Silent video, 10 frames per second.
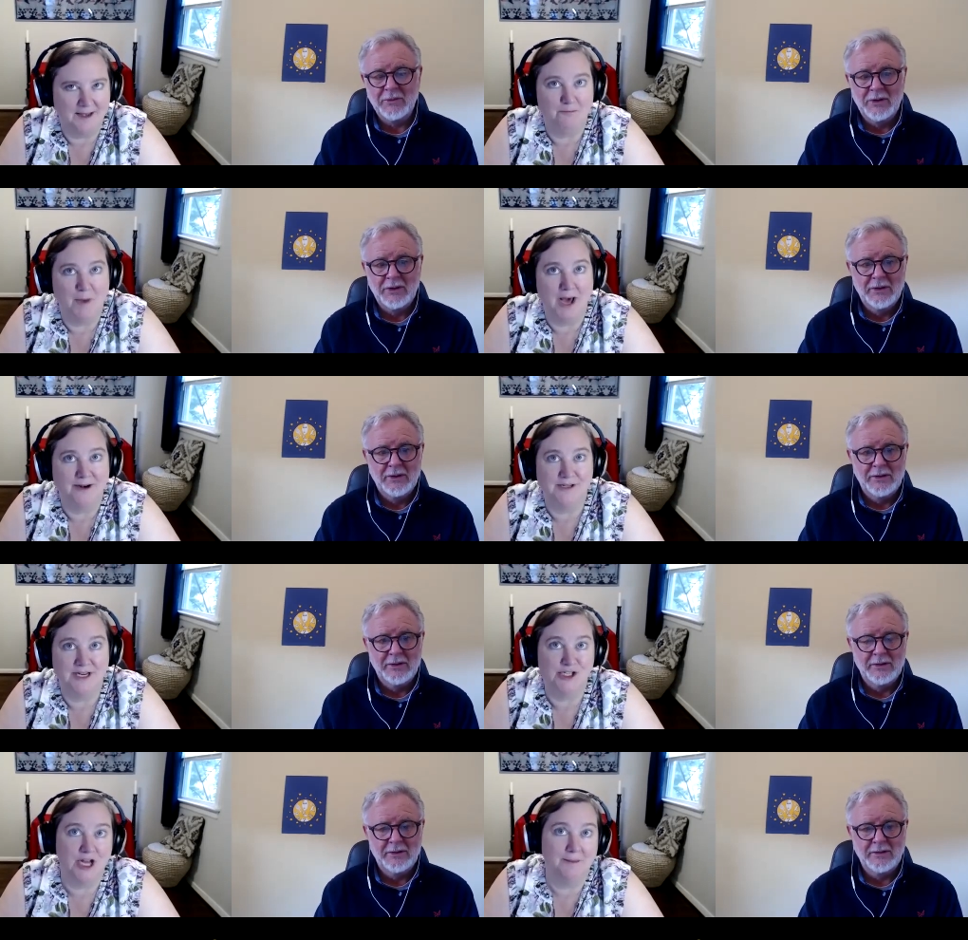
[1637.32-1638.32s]
Speaker 1: modern day
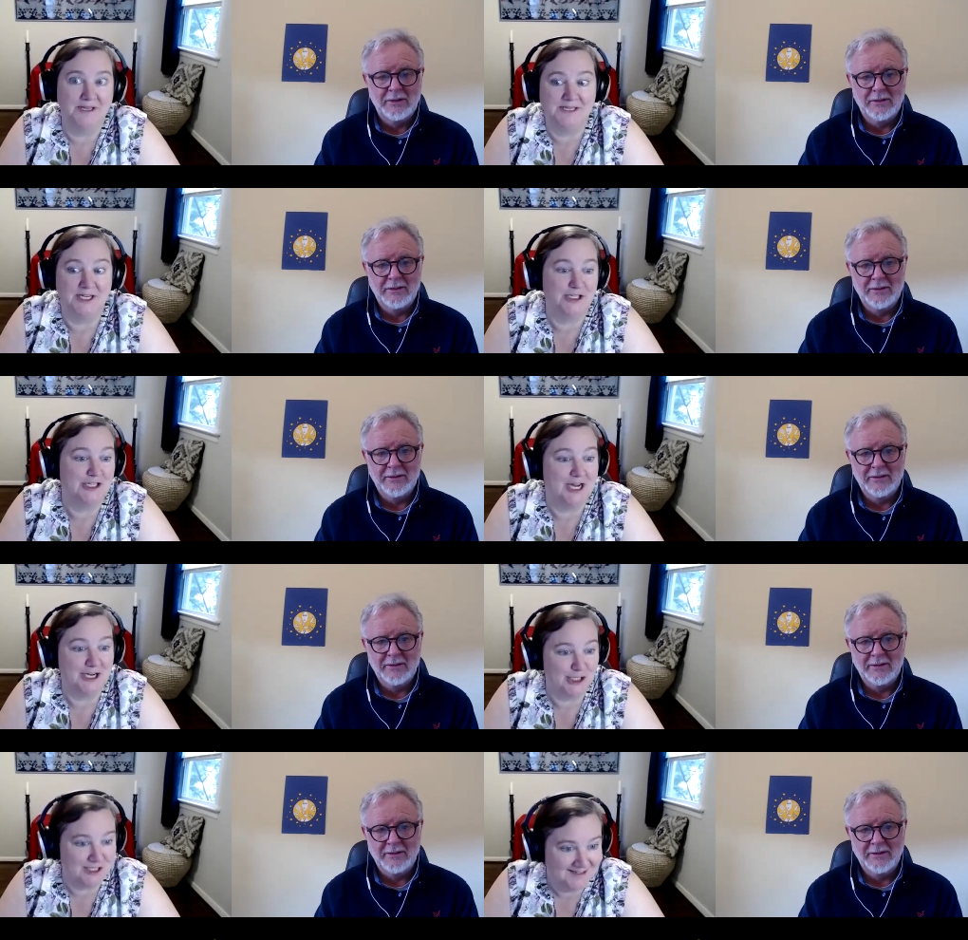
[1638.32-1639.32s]
shaman's
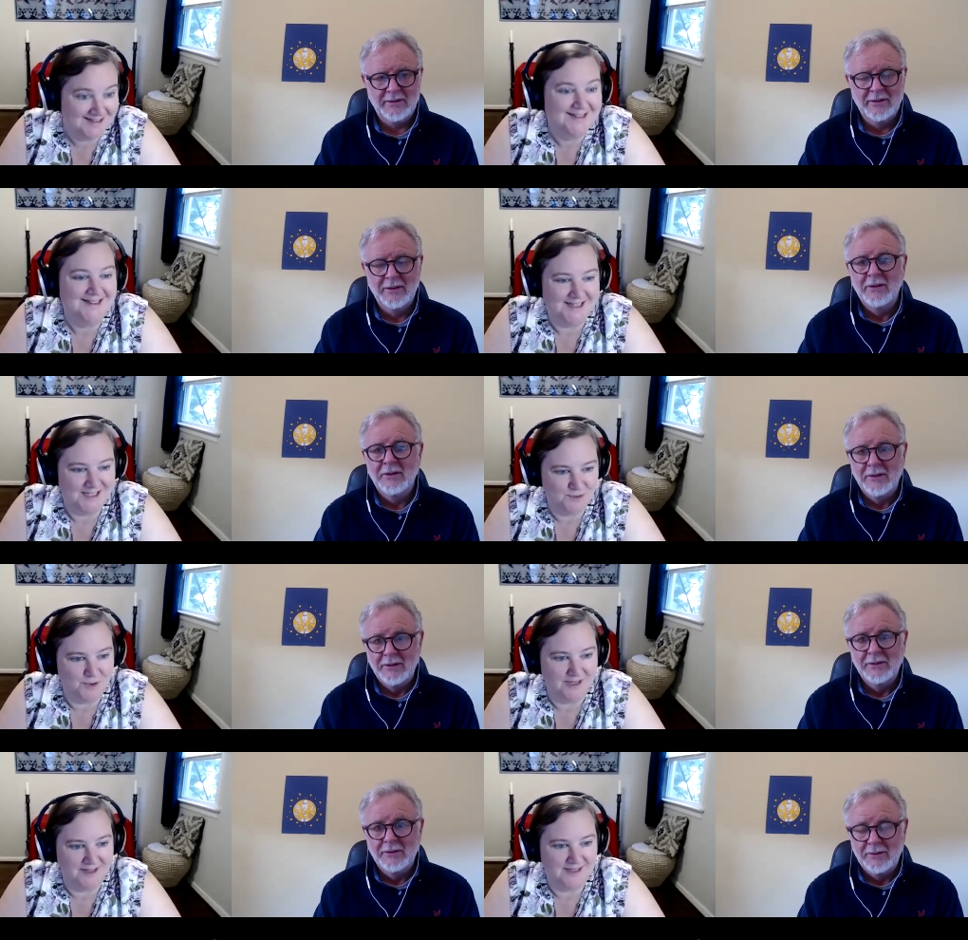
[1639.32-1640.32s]
initiation, is
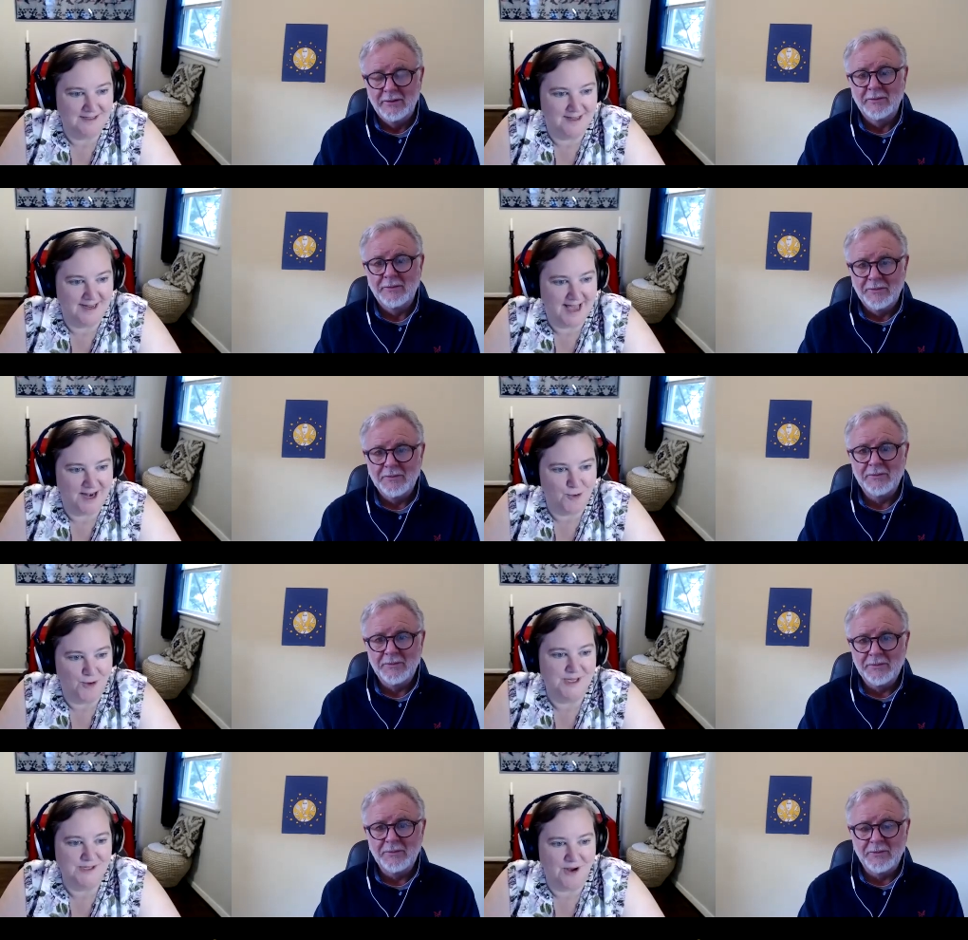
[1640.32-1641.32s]
what the the
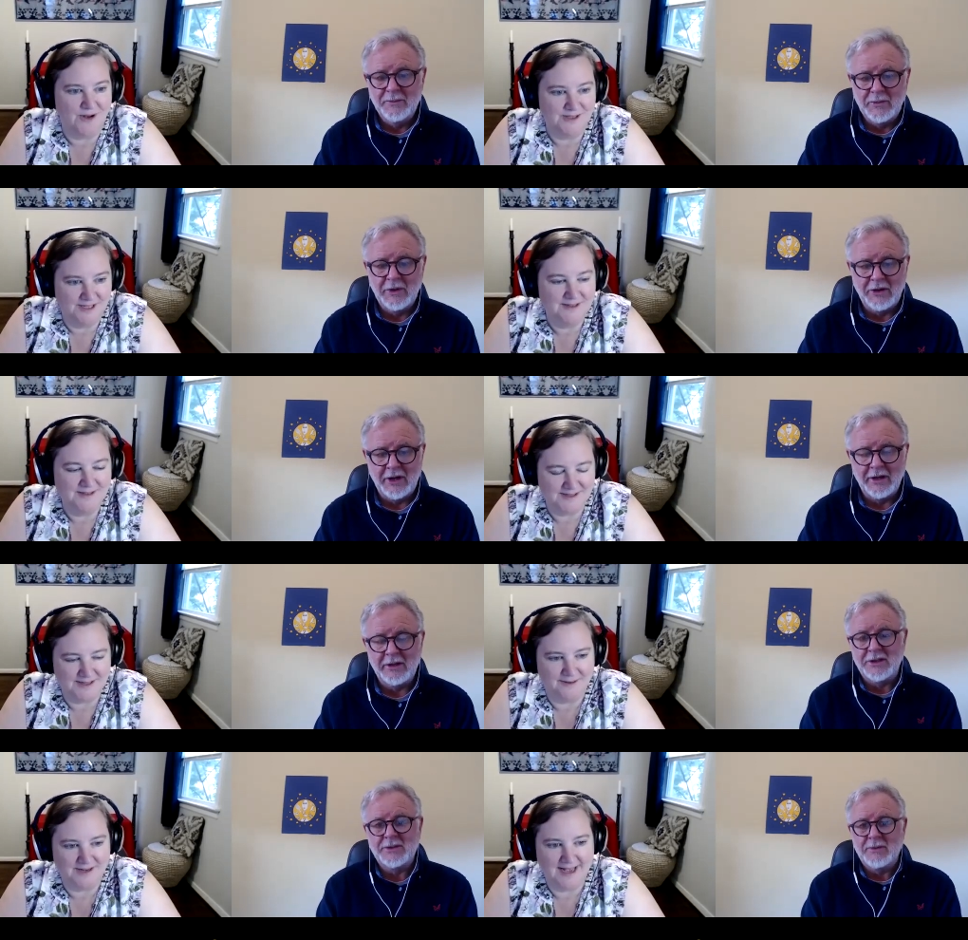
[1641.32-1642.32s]
category is called. Okay.
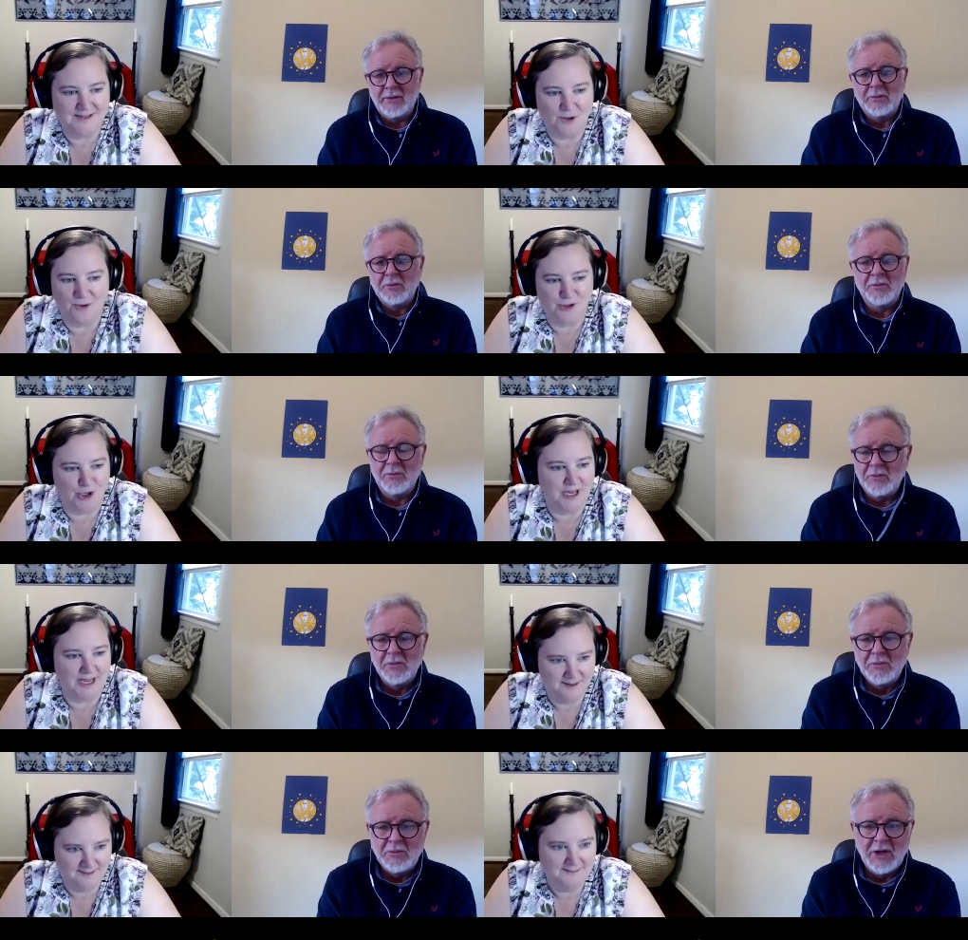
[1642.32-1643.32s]
So it has the whole
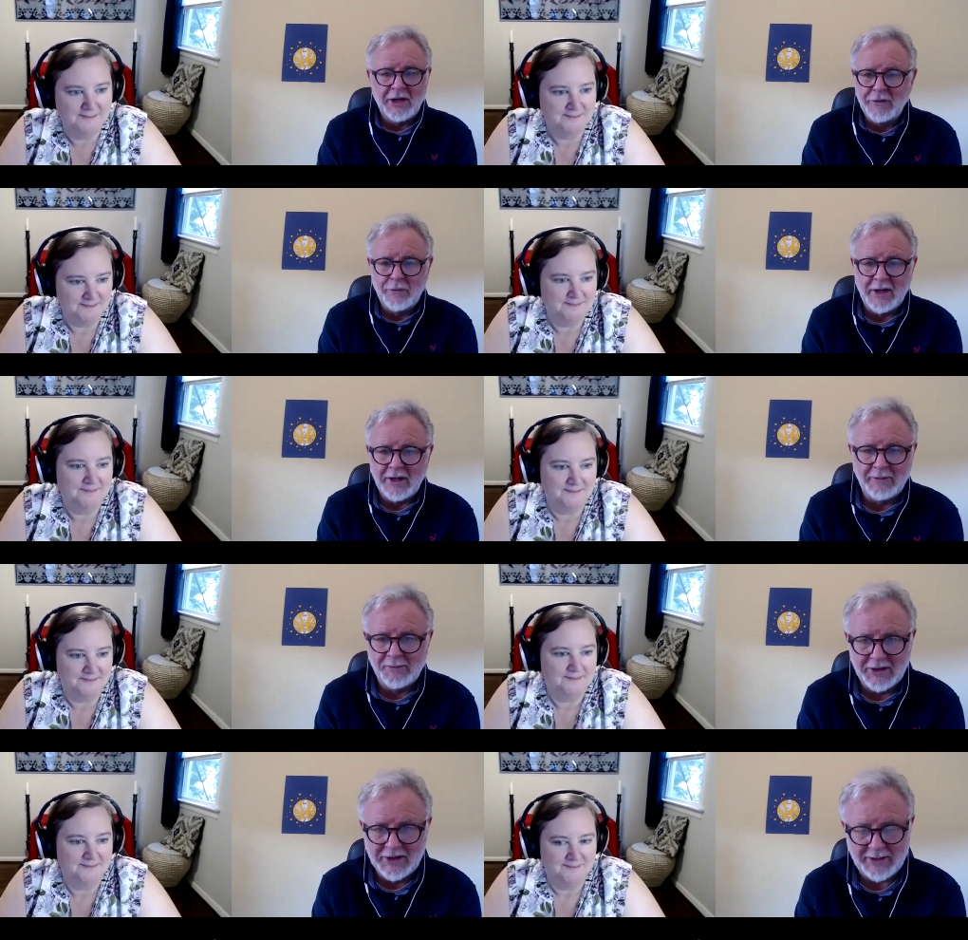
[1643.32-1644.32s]
journey.
Speaker 2: Yeah, you've wet
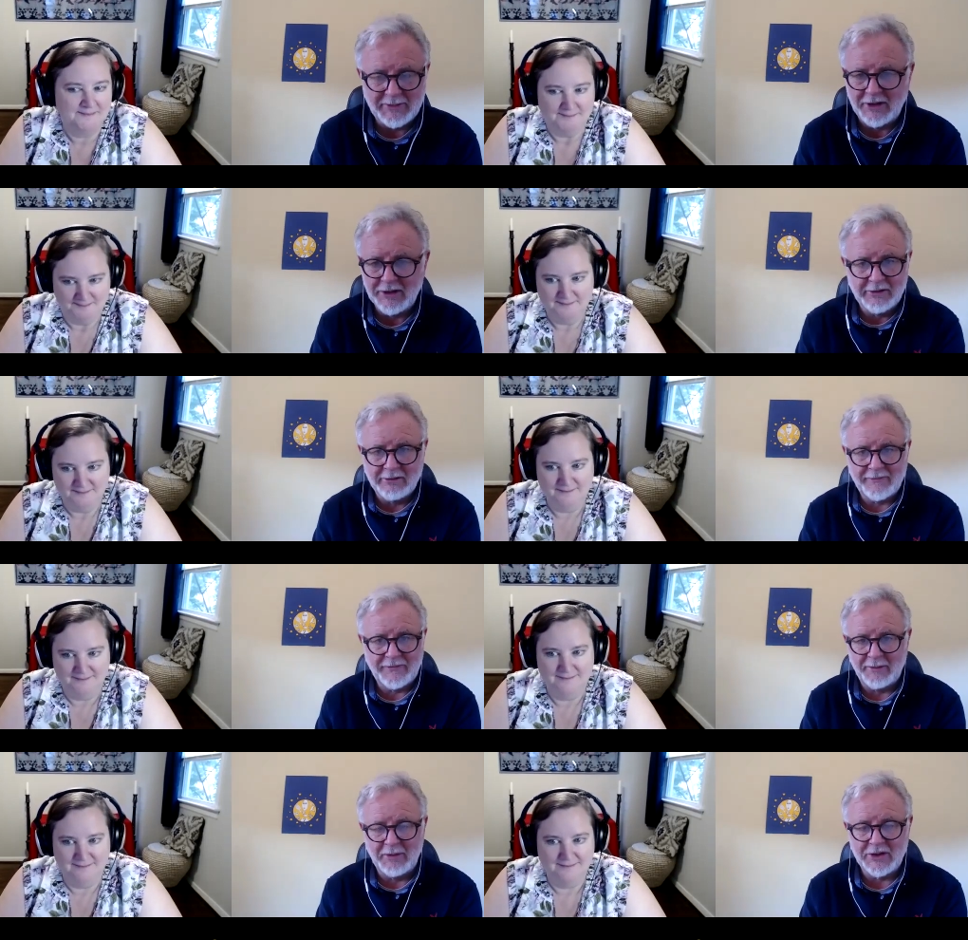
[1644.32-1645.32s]
everybody's appetite. You're a
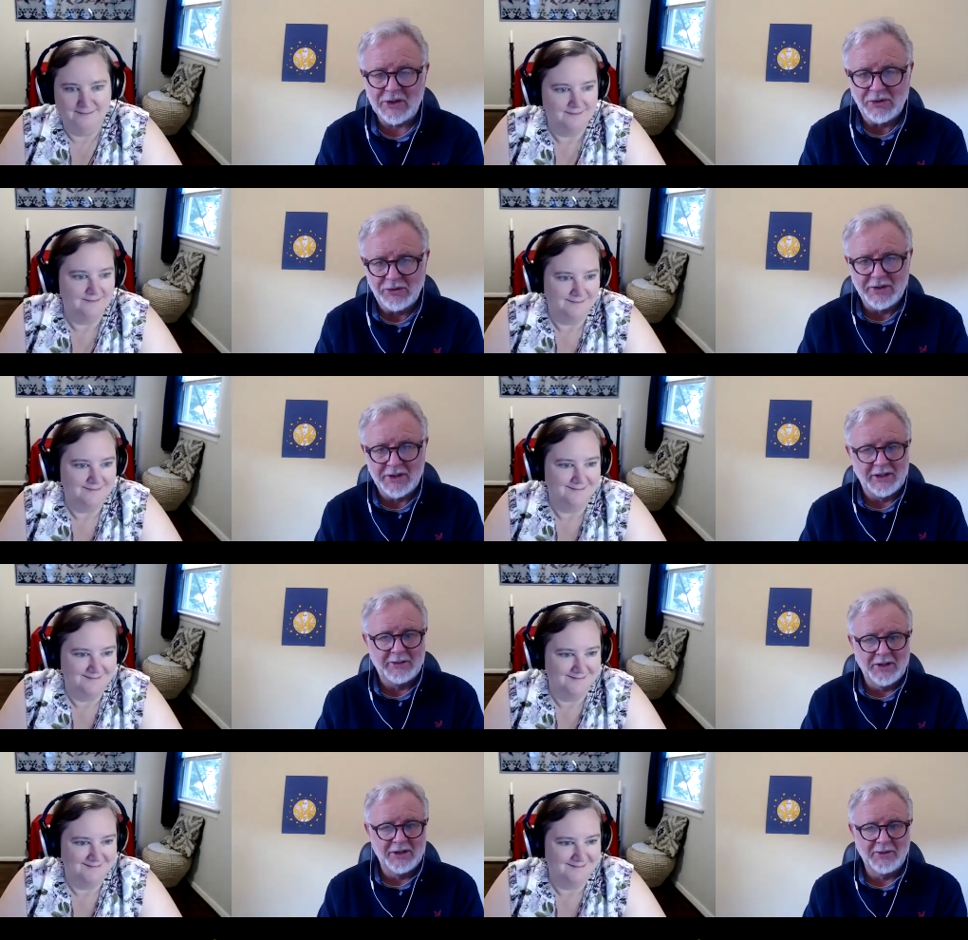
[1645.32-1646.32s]
fabulous
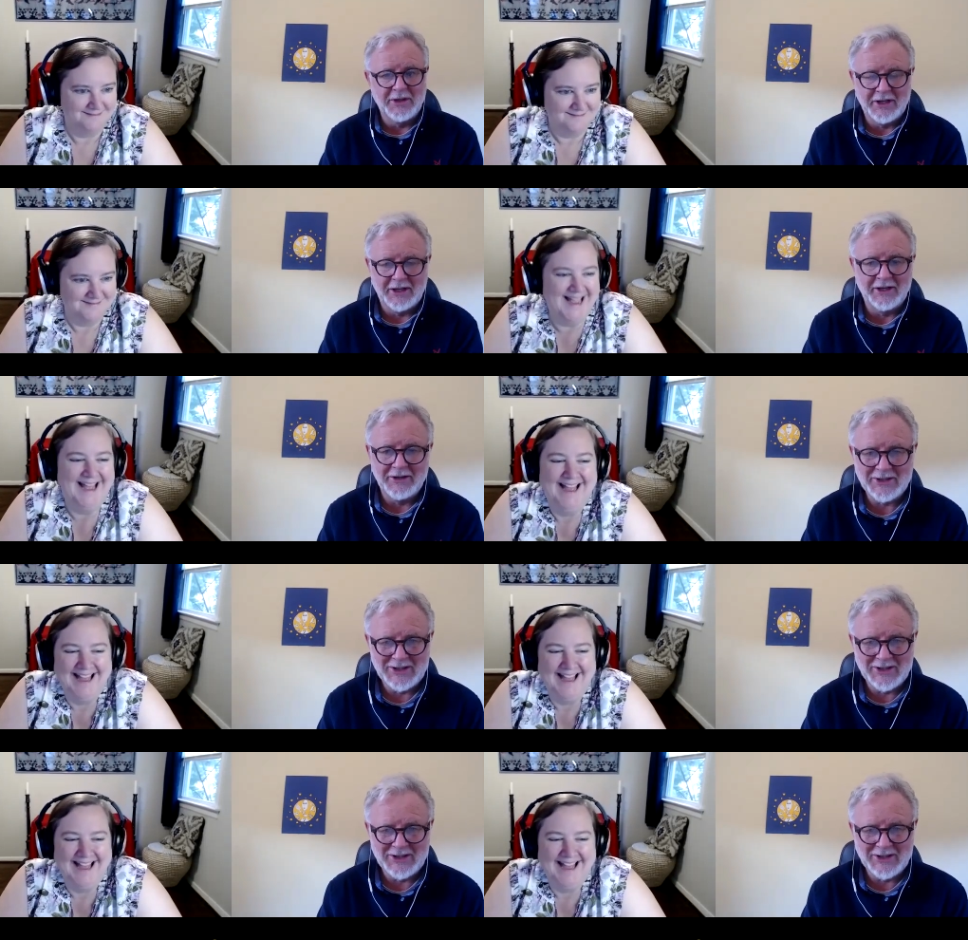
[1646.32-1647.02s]
storyteller, by the way. I